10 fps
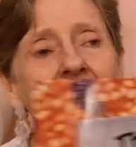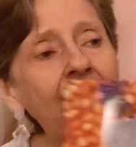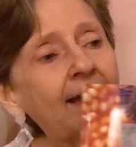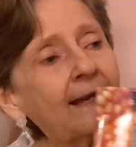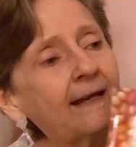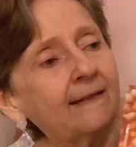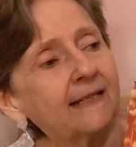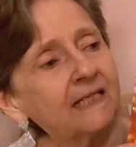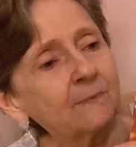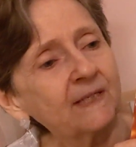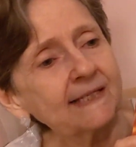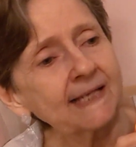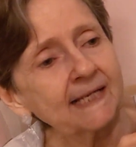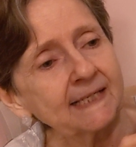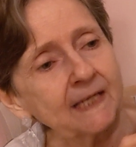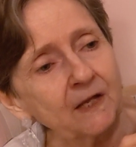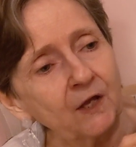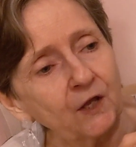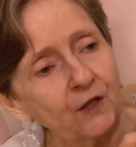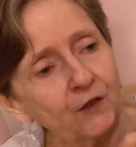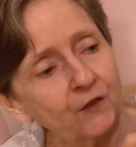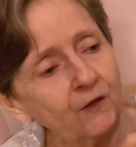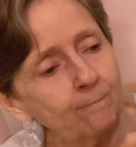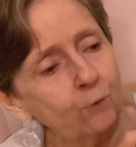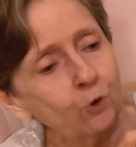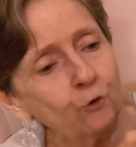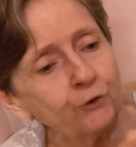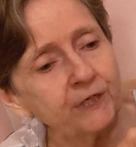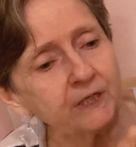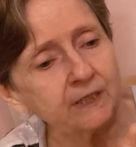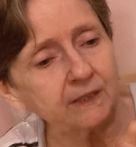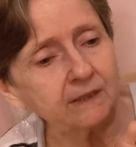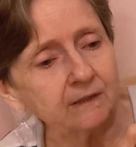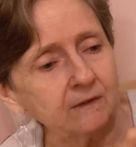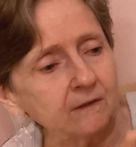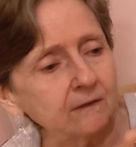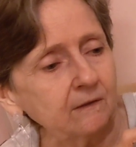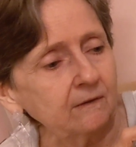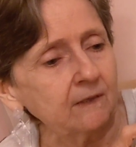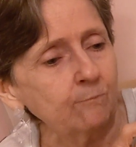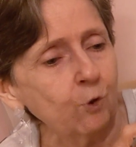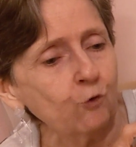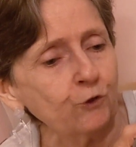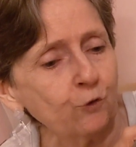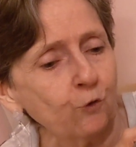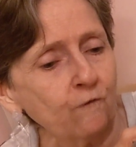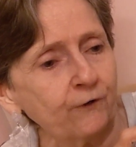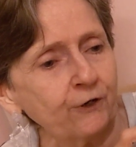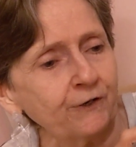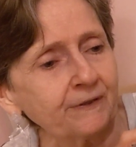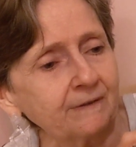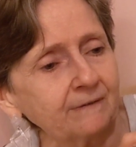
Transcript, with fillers: And this one says, The Mood the mood hoover